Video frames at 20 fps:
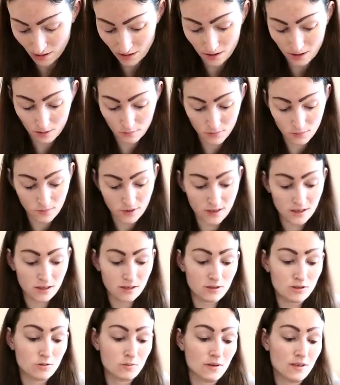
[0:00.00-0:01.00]
I've been wanting to
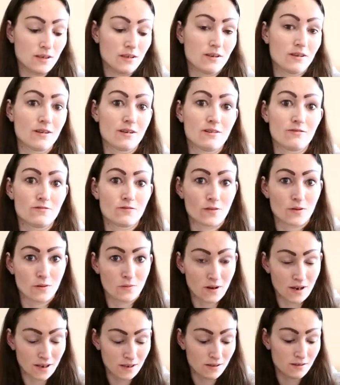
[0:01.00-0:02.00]
try them out,
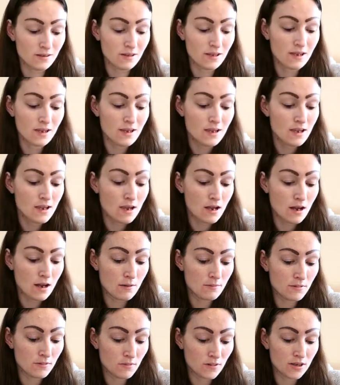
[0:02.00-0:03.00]
and I'm excited that
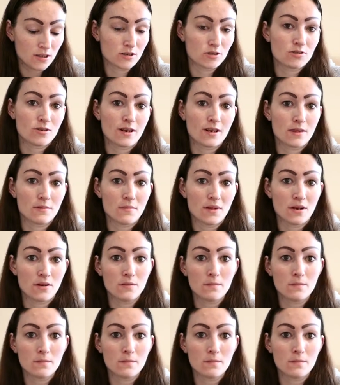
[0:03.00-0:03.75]
I can finally get one.